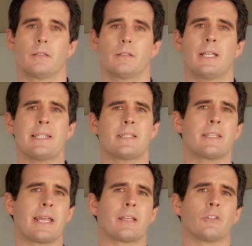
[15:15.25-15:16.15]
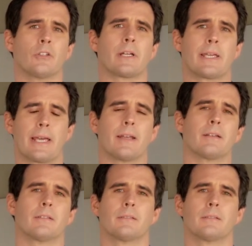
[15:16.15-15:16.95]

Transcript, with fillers: Let's take a look again.